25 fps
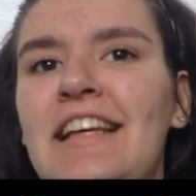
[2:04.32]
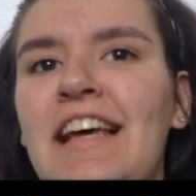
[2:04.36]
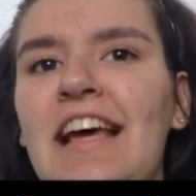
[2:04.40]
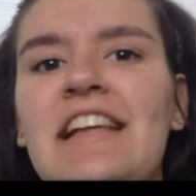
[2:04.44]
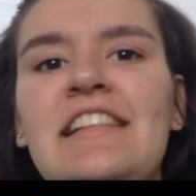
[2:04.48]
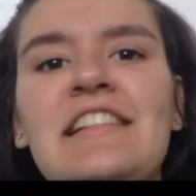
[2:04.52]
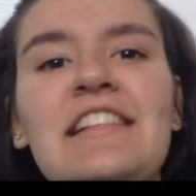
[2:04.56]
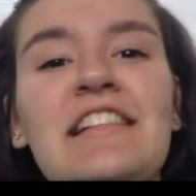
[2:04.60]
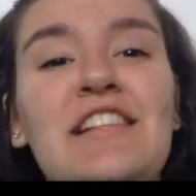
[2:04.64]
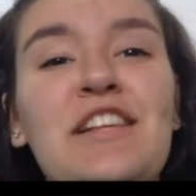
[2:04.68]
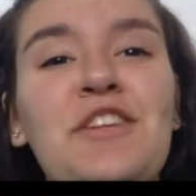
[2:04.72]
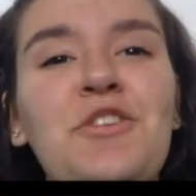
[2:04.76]

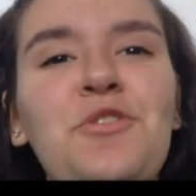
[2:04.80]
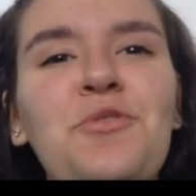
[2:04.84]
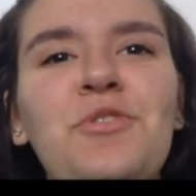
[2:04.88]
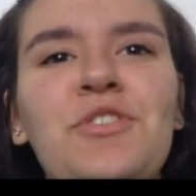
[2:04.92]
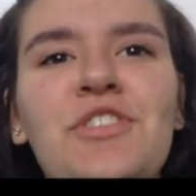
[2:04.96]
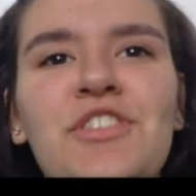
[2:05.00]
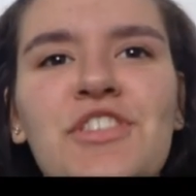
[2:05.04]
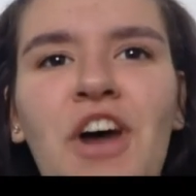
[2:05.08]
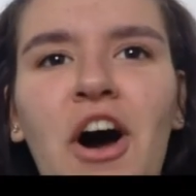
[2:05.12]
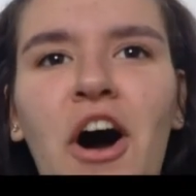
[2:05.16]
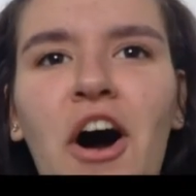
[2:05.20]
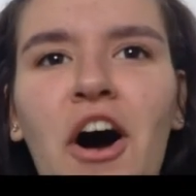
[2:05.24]
Is this a new
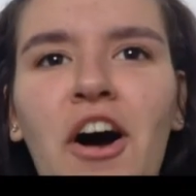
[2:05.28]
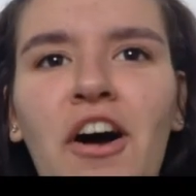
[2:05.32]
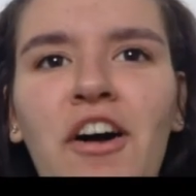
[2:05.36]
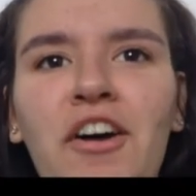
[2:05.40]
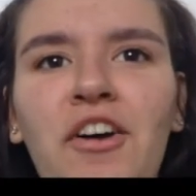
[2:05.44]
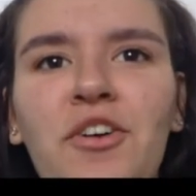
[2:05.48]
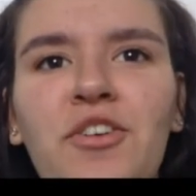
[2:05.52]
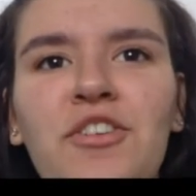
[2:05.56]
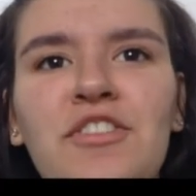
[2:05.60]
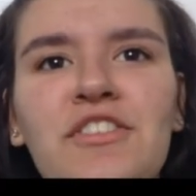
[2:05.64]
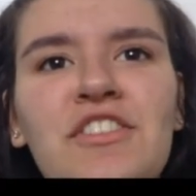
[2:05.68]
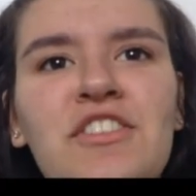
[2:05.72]

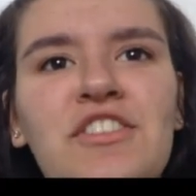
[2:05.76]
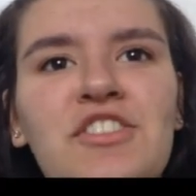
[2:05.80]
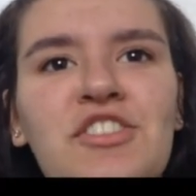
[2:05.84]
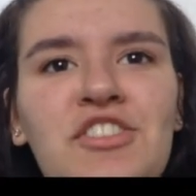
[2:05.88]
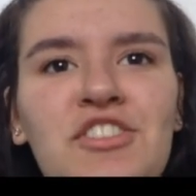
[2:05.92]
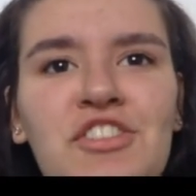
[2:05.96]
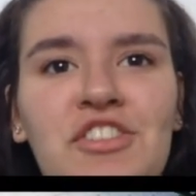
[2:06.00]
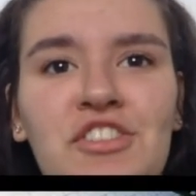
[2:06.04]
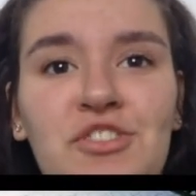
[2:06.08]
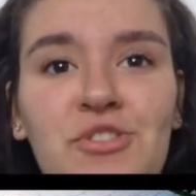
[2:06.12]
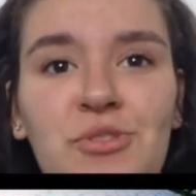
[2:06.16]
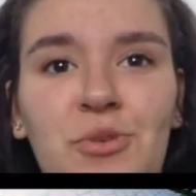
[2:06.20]
song or is this
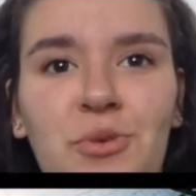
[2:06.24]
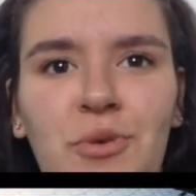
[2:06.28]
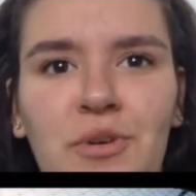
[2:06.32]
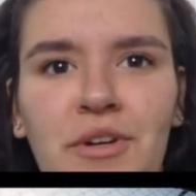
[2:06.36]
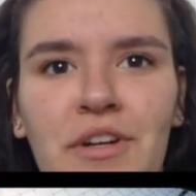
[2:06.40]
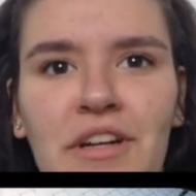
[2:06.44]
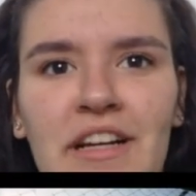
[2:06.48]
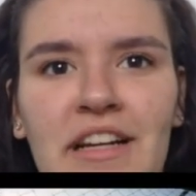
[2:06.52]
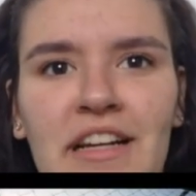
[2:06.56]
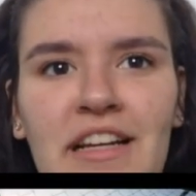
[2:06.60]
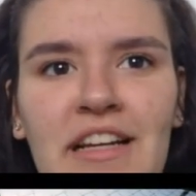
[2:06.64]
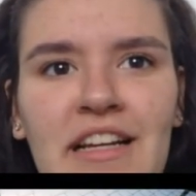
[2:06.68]
just a
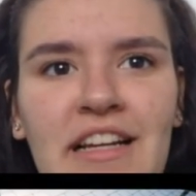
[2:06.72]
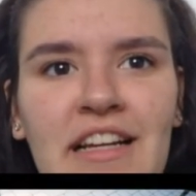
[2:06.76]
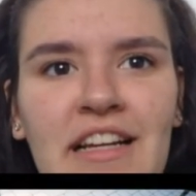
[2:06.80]
story?